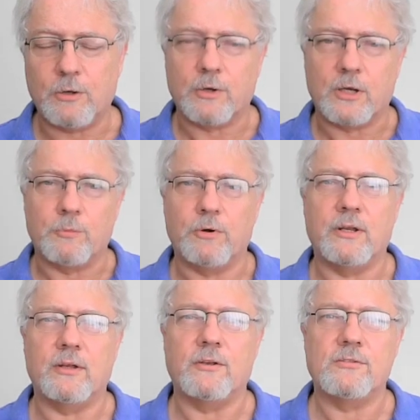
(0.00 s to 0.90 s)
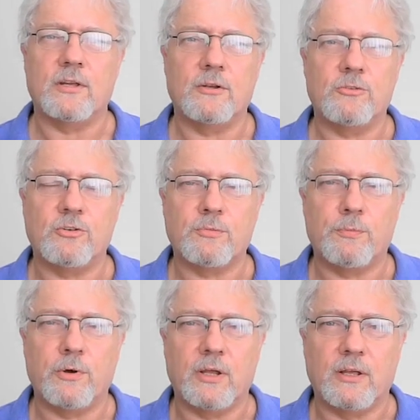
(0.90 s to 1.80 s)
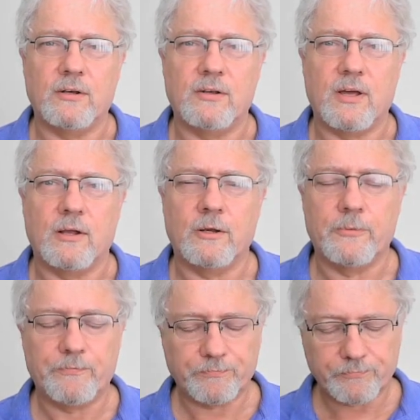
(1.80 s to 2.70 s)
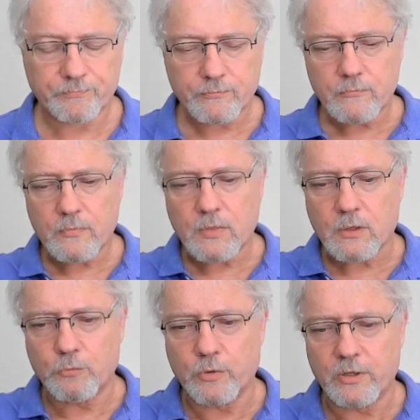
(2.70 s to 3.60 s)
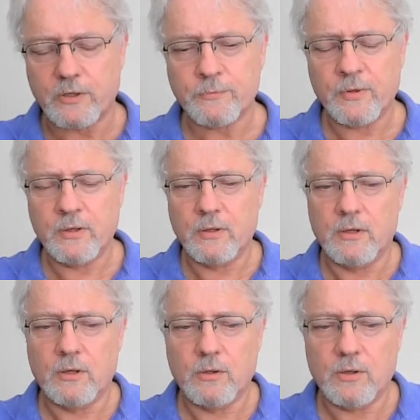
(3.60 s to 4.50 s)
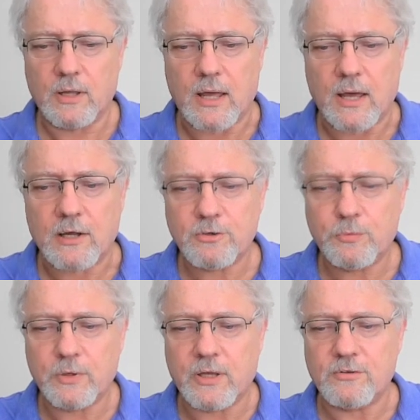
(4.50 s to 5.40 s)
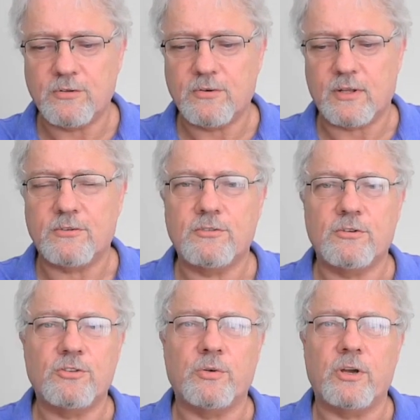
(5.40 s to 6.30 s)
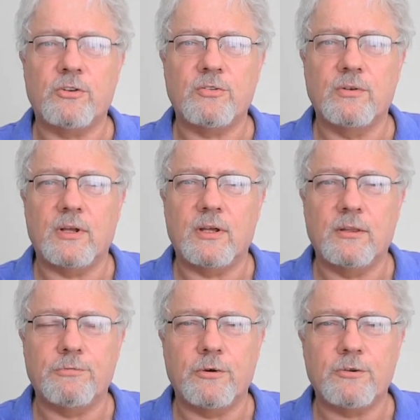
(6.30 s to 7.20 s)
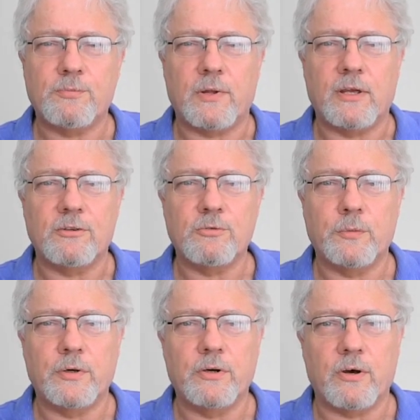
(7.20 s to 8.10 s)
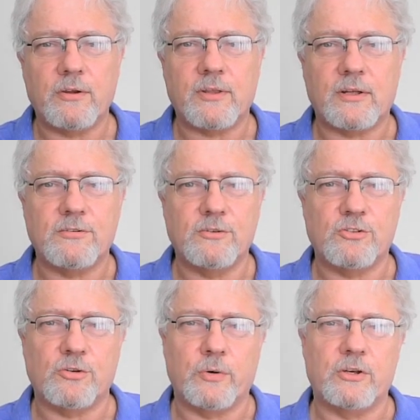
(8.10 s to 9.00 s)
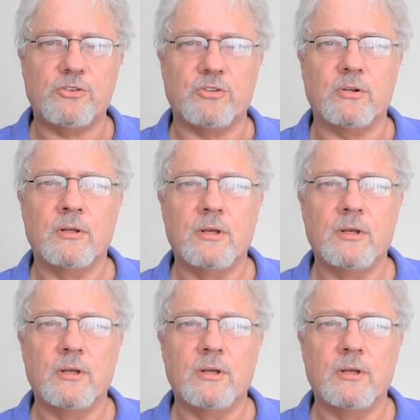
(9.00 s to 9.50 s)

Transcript: what I'm reading is that it's just breaking down. Well, how did we get into that situation in the first place? Well, we got into that situation